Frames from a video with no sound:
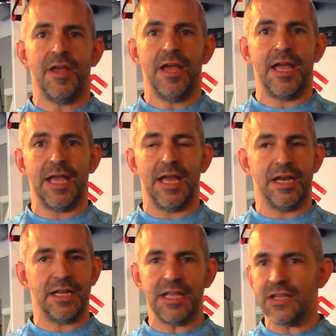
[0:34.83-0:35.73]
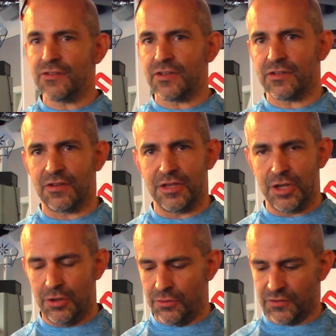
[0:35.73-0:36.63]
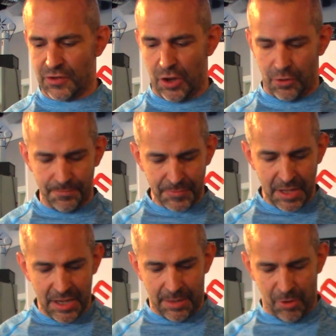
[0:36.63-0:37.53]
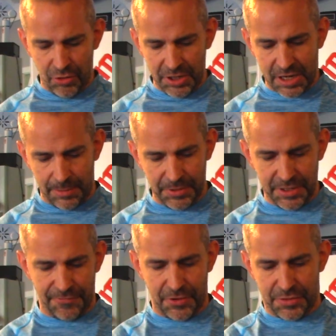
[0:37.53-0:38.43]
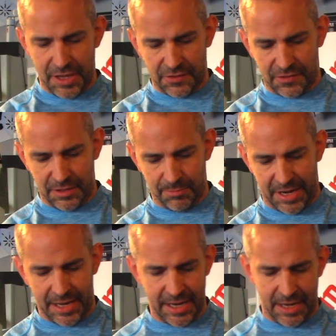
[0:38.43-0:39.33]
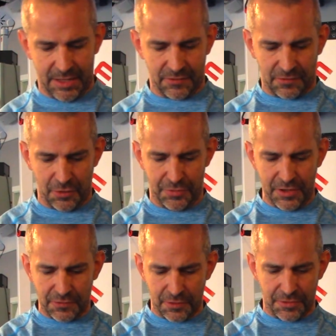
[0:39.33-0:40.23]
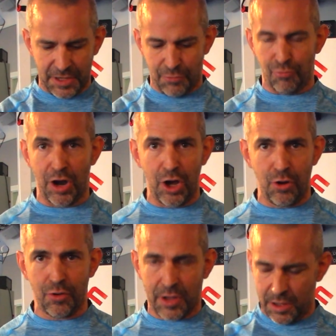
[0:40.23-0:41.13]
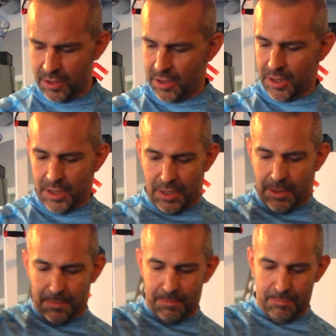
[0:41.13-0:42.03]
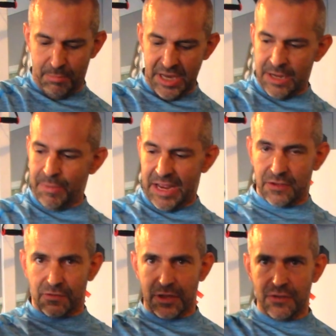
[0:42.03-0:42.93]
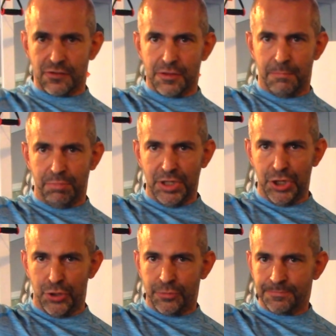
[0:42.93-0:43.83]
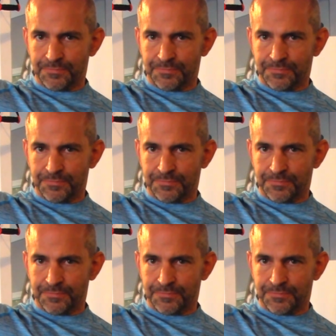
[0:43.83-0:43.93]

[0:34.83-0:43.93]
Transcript: and easy to use. So I'm holding a couple of different things in my hands. So these are the Rogue mini bands. These are the blue,